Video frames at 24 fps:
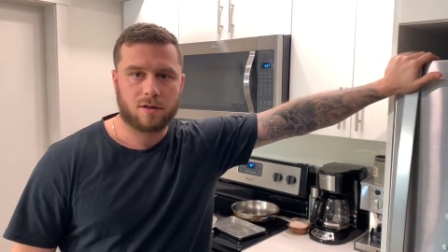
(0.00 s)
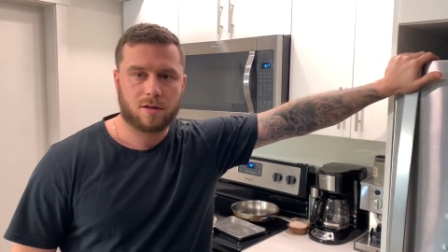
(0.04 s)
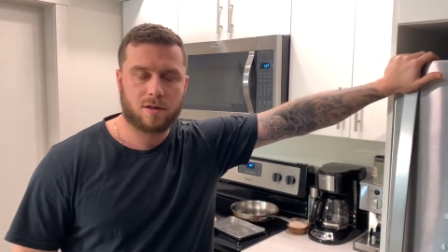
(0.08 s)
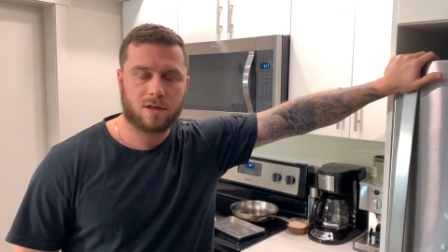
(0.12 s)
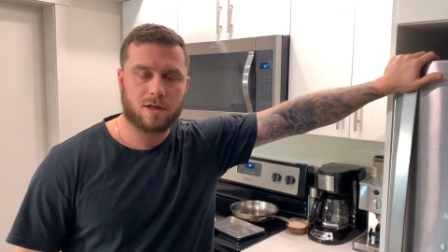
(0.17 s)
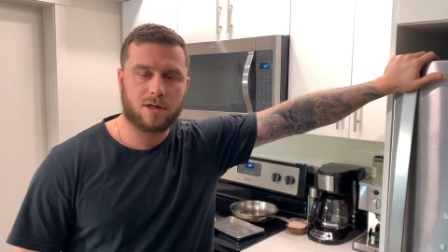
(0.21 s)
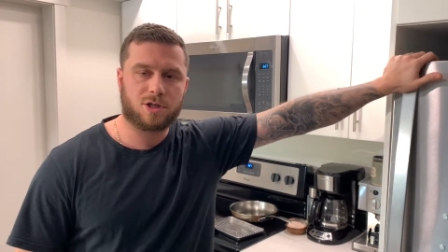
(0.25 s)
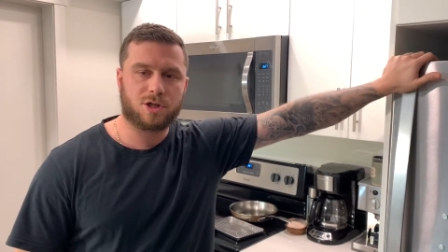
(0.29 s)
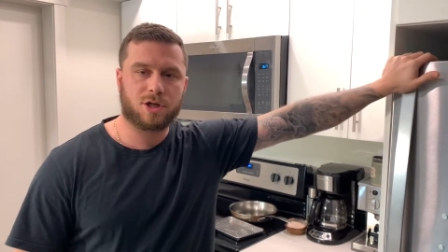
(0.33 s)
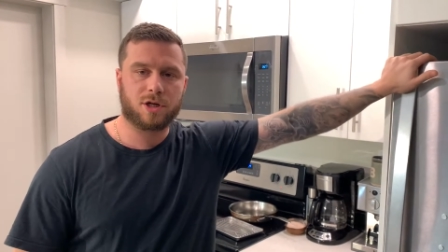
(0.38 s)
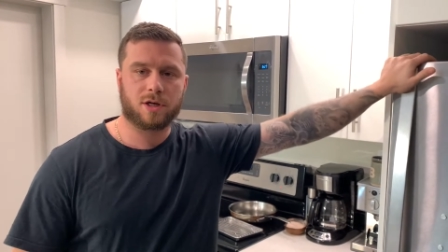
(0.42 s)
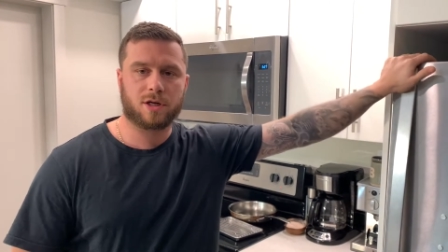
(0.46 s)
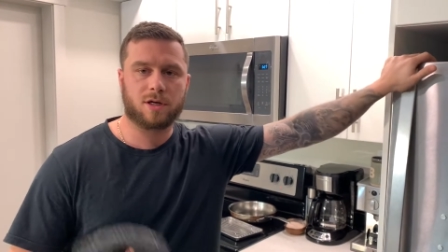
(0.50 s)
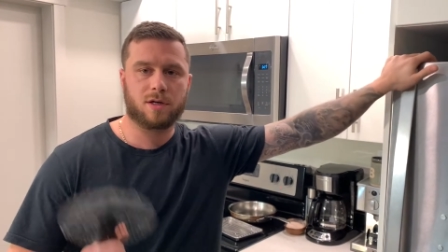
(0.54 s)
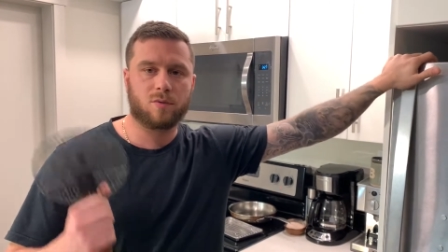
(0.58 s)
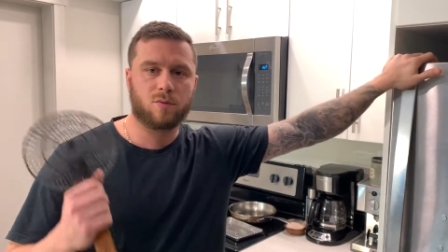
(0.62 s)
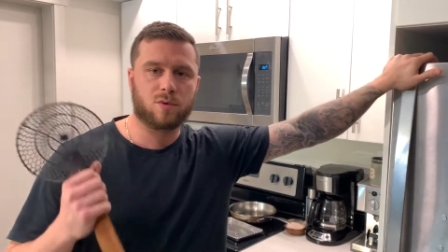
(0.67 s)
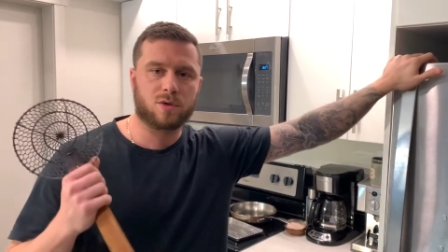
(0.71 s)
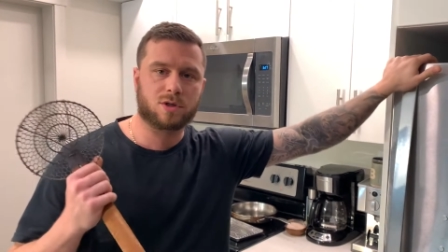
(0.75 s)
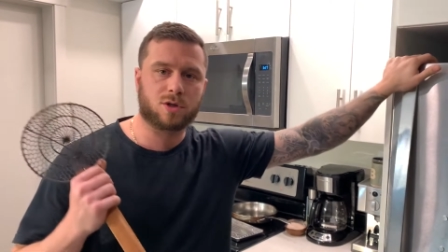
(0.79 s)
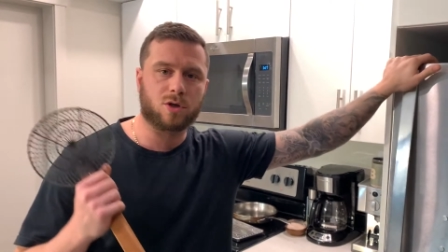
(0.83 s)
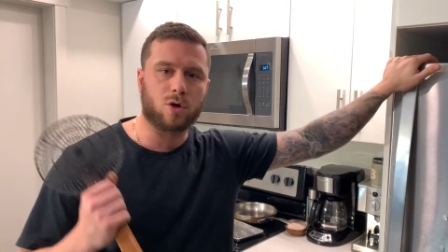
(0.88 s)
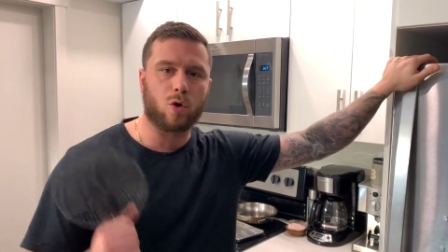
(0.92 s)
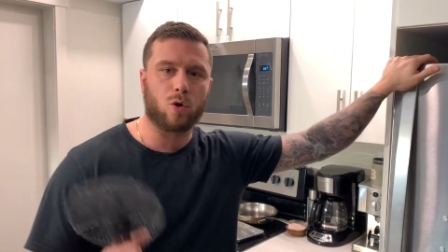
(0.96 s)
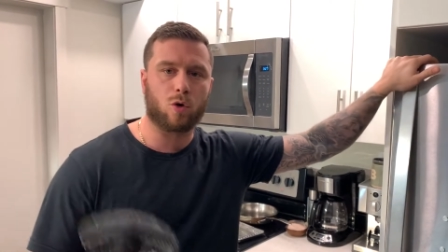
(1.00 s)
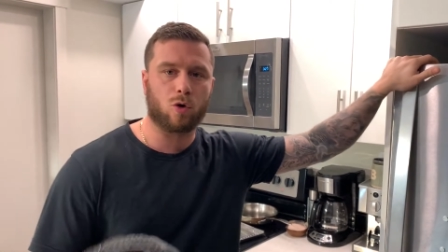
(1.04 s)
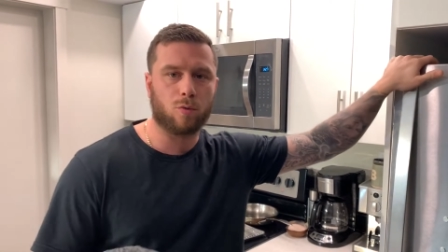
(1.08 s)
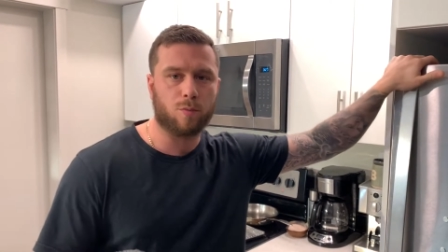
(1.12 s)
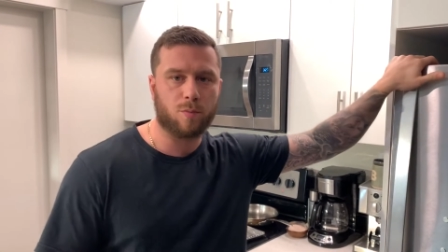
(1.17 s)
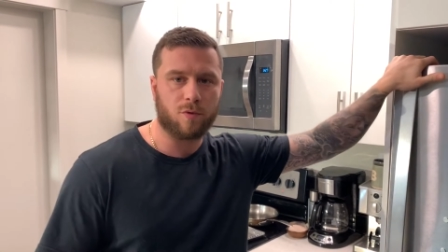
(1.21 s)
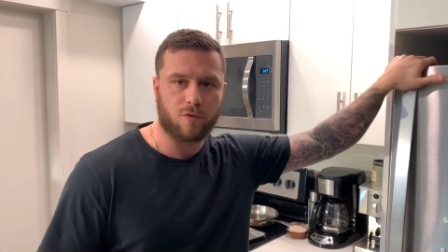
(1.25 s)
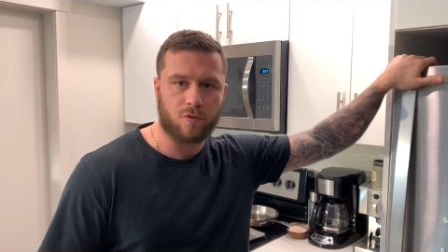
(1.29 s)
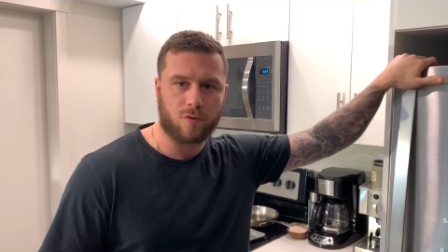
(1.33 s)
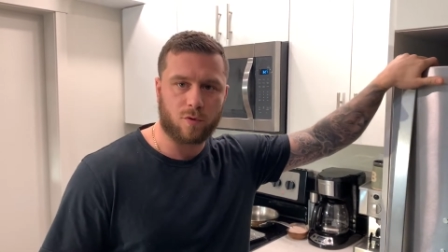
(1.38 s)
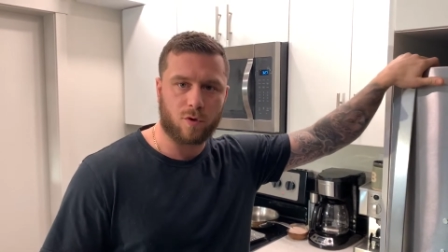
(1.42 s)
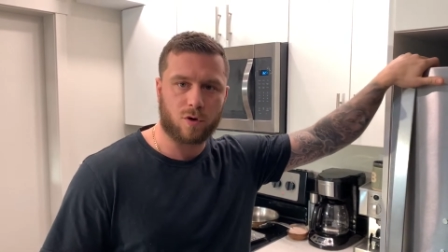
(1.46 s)
the chicken was cold
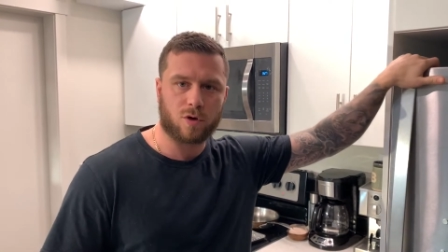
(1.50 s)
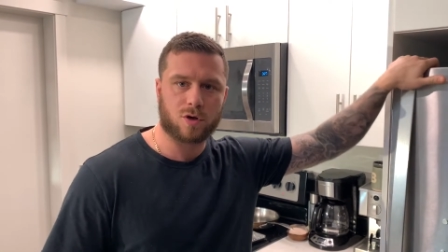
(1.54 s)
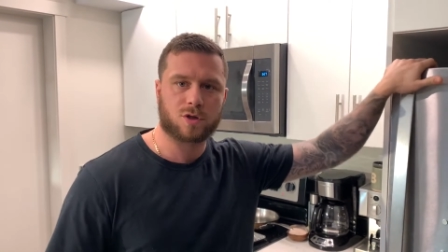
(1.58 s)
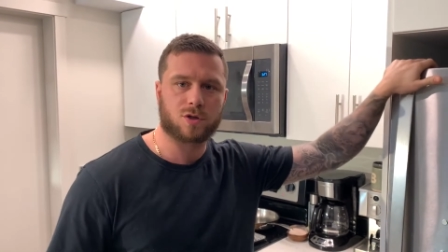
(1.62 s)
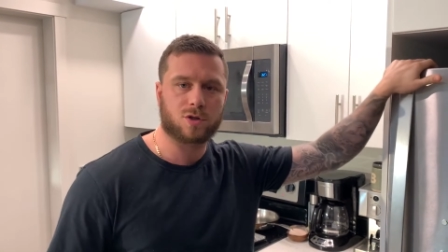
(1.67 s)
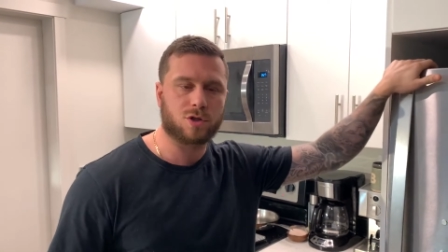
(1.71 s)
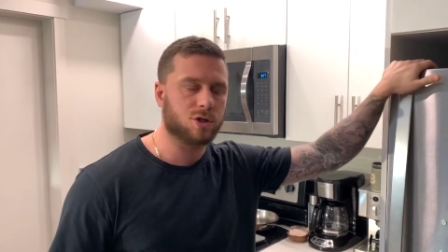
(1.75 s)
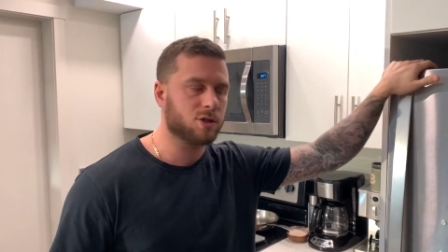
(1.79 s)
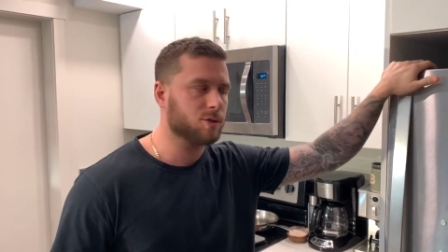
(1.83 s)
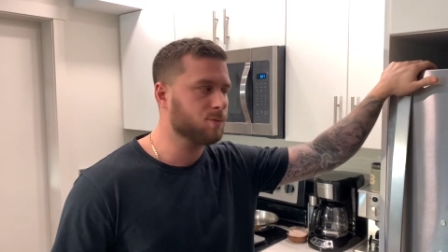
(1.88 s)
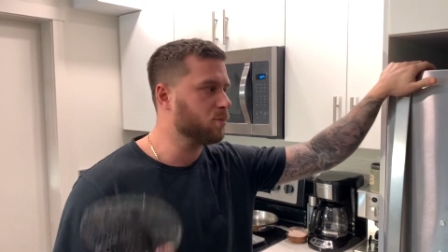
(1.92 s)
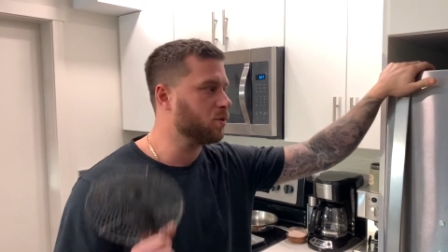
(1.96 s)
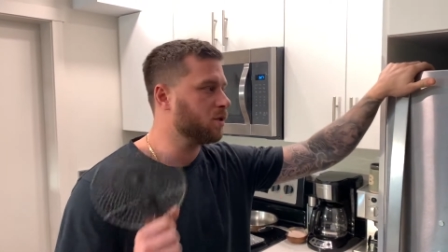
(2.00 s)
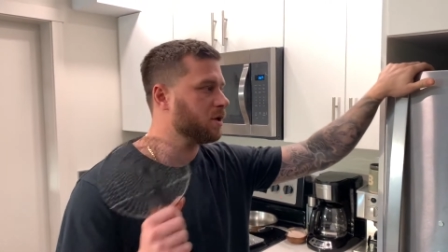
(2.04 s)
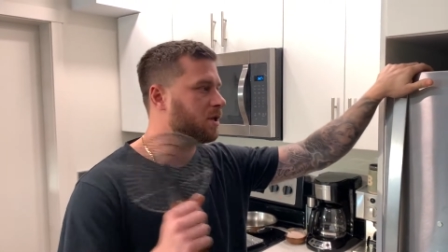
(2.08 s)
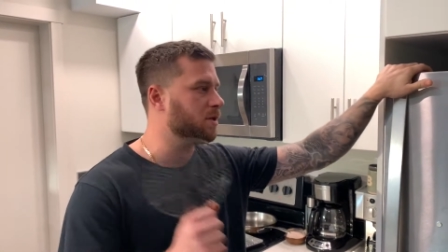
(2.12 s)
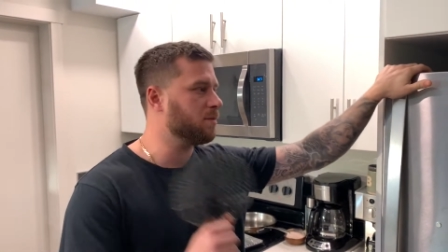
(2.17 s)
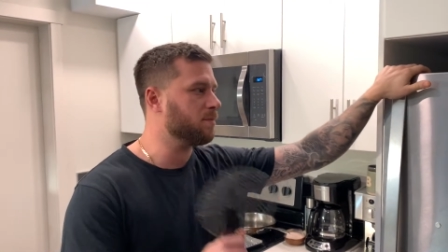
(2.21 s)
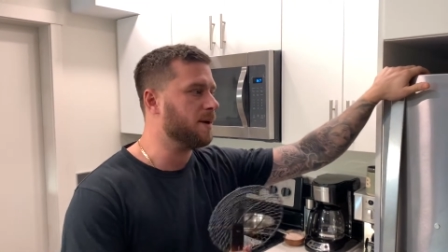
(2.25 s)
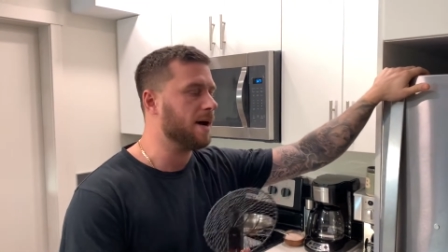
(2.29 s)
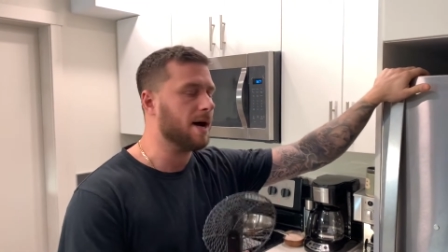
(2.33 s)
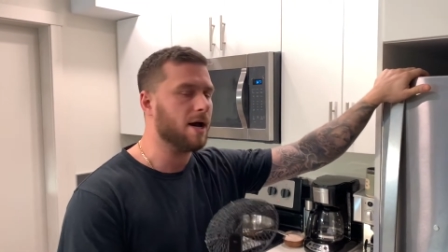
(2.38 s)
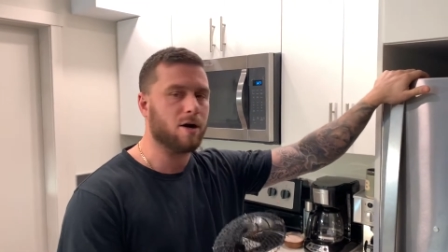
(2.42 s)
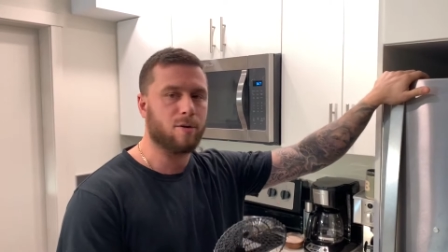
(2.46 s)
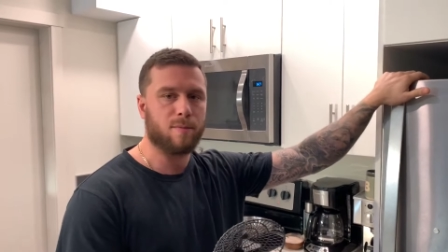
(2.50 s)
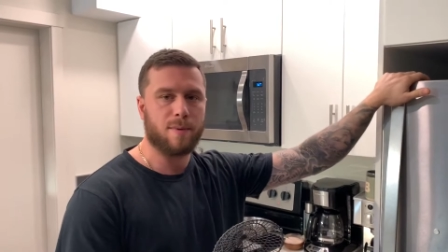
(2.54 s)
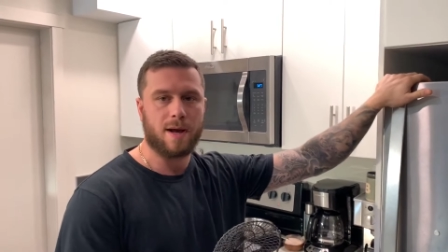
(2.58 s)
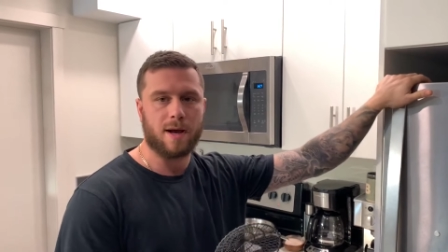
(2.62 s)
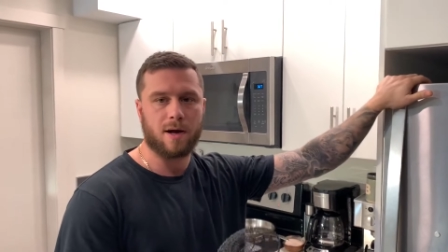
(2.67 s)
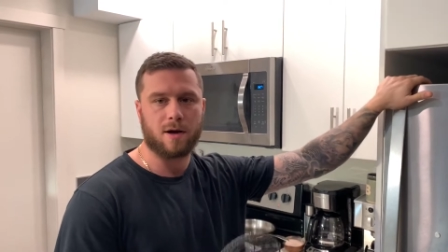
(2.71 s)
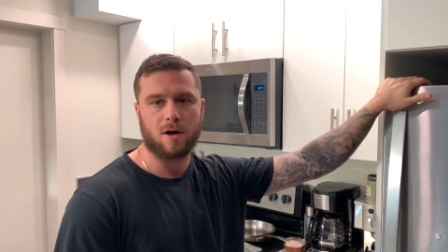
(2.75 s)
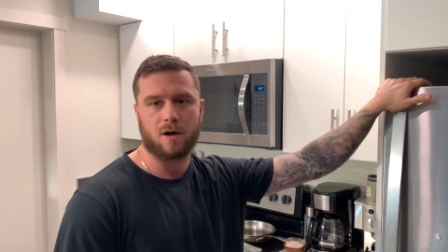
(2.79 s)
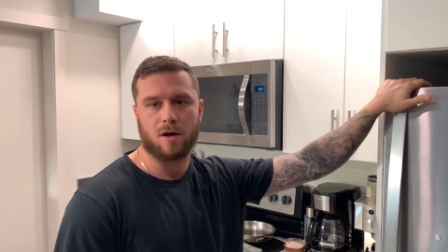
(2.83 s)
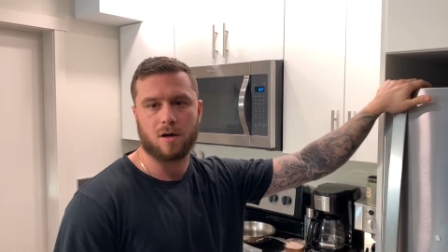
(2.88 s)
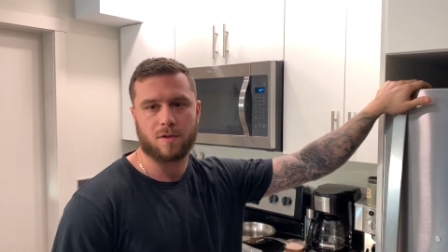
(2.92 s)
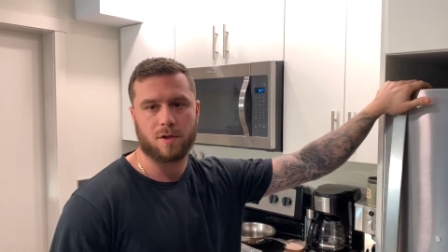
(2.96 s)
before, so just putting the batter
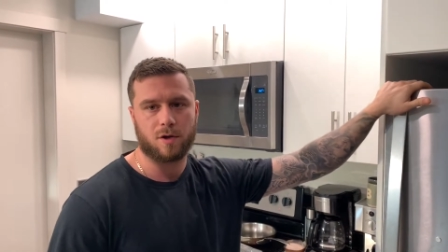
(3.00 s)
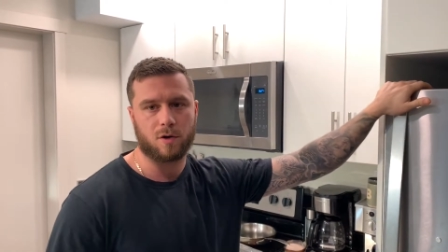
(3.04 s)
back on,